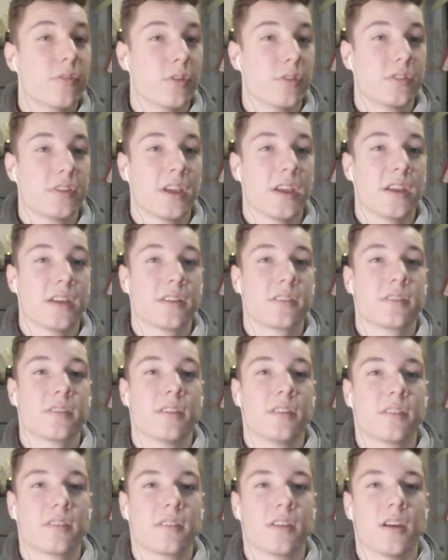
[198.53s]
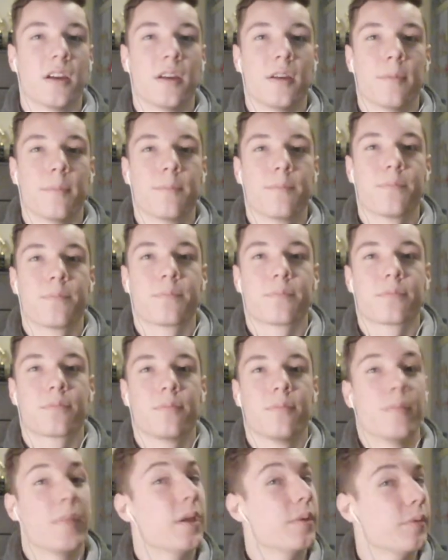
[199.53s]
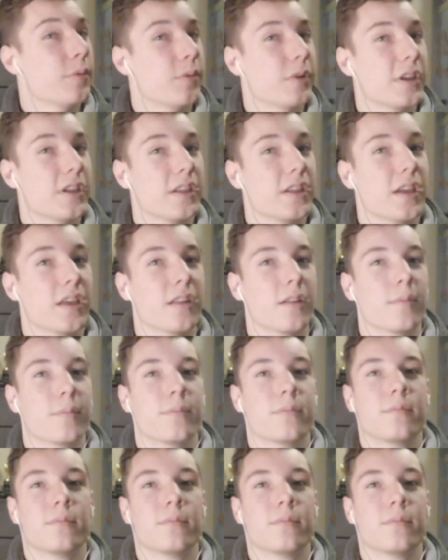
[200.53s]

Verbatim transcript: Voltaics this time, maybe we can get them.